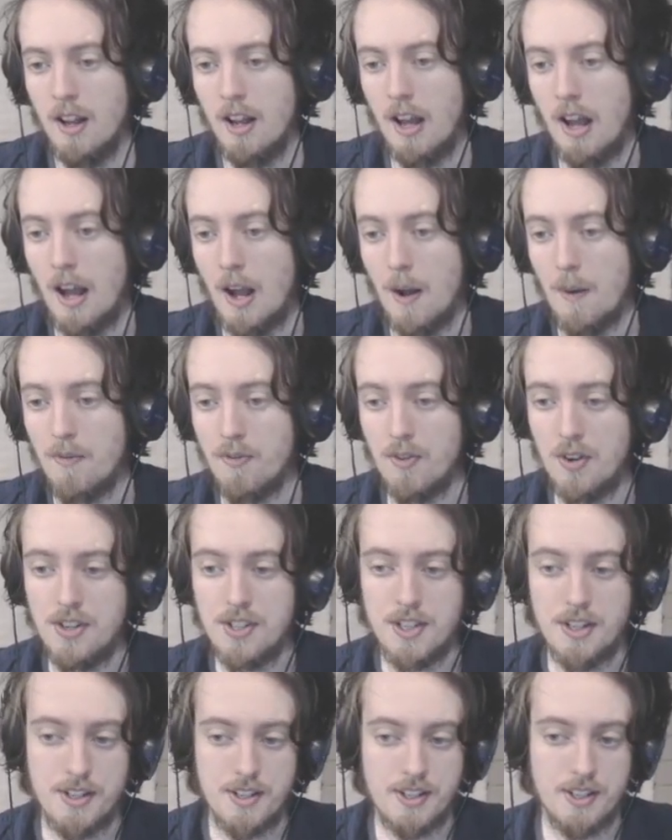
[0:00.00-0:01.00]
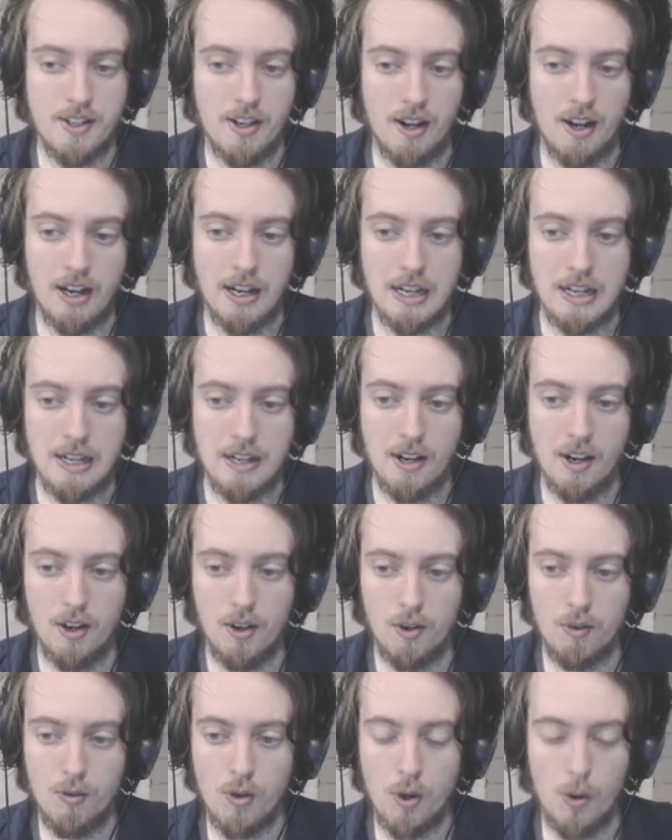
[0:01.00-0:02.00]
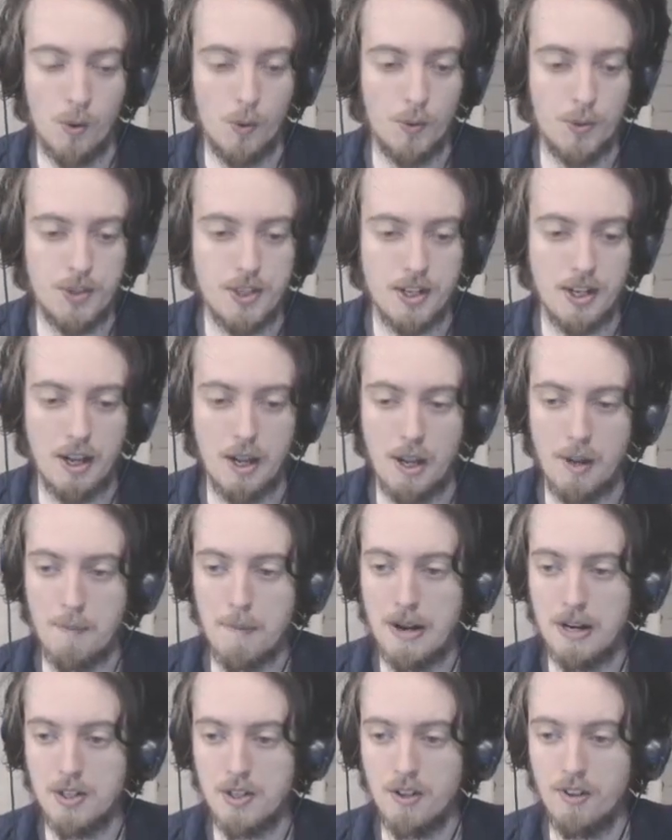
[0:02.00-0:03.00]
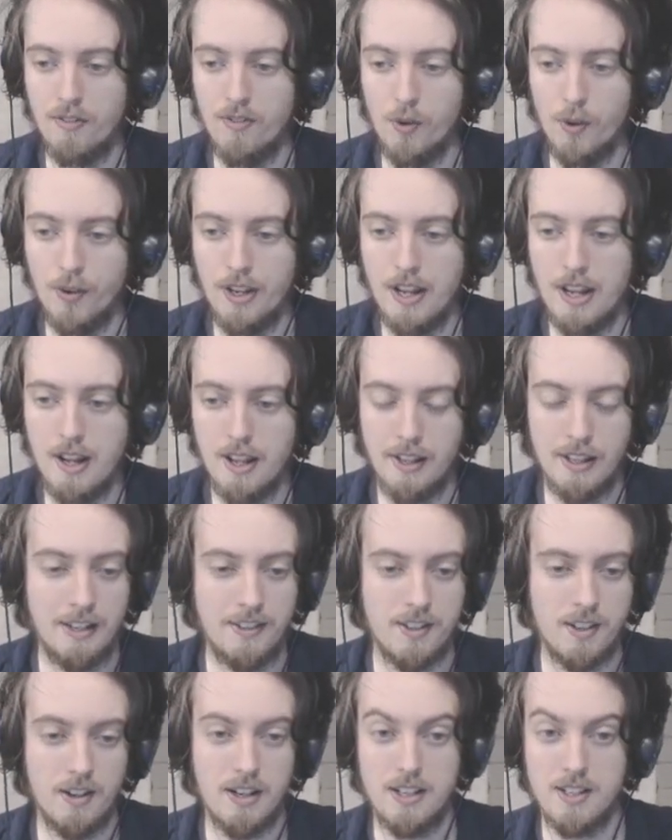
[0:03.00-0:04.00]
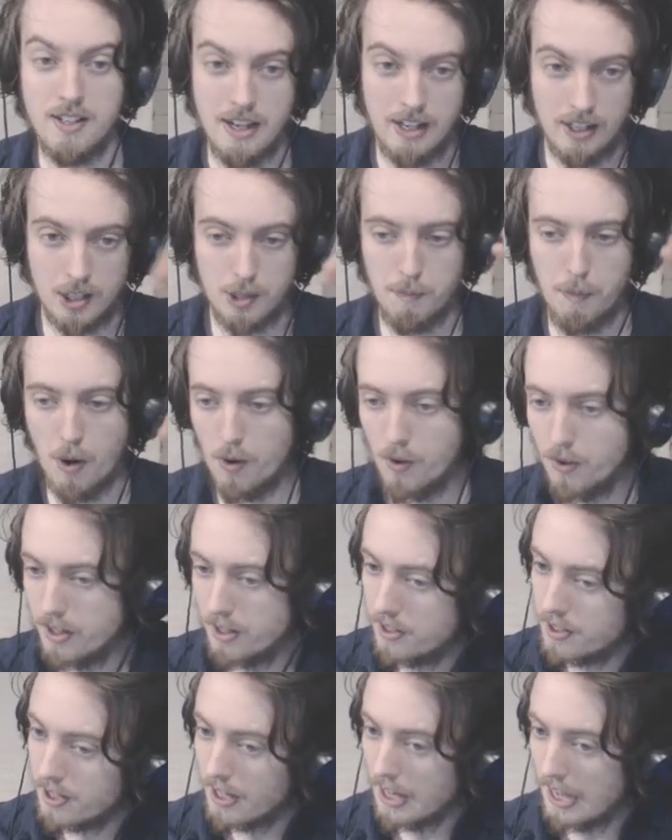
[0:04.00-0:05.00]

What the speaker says: For instance, I rolled the max on a 4 there, that dice exploded,